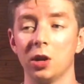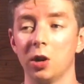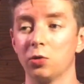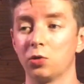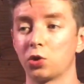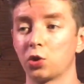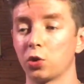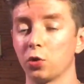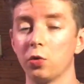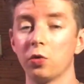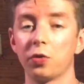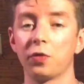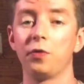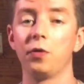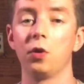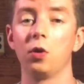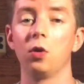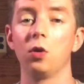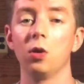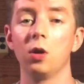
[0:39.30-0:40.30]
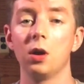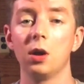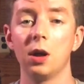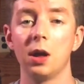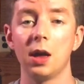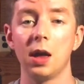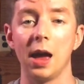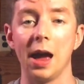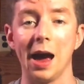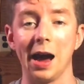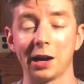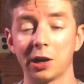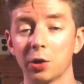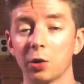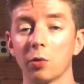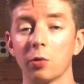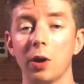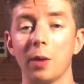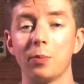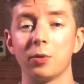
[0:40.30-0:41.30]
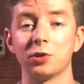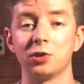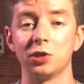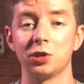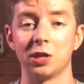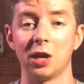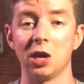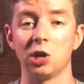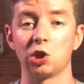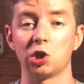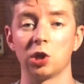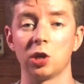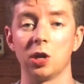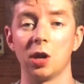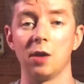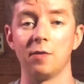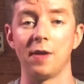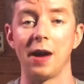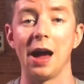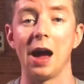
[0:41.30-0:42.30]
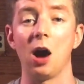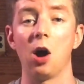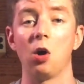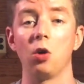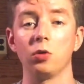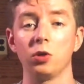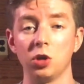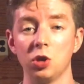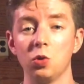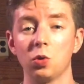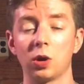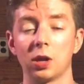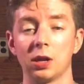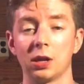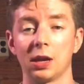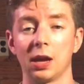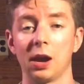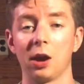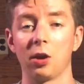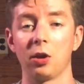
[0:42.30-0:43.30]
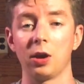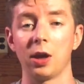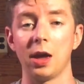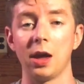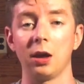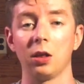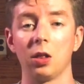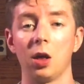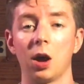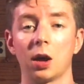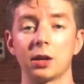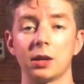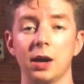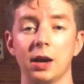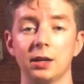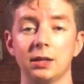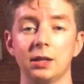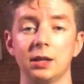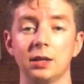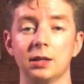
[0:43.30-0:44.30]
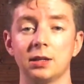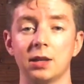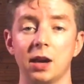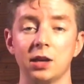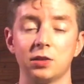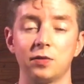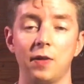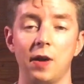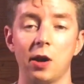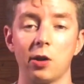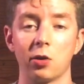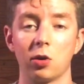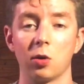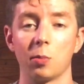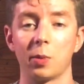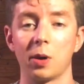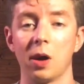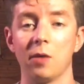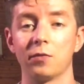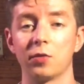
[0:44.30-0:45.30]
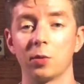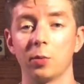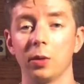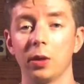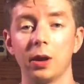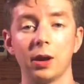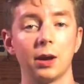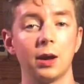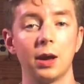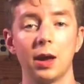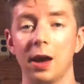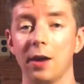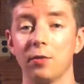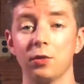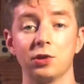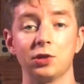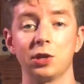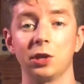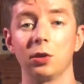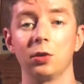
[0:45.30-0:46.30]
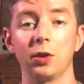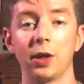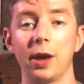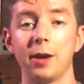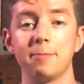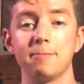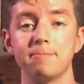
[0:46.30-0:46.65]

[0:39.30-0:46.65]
truthful, accurate representation of how you can carry a Glock 19 size firearm comfortably every single day.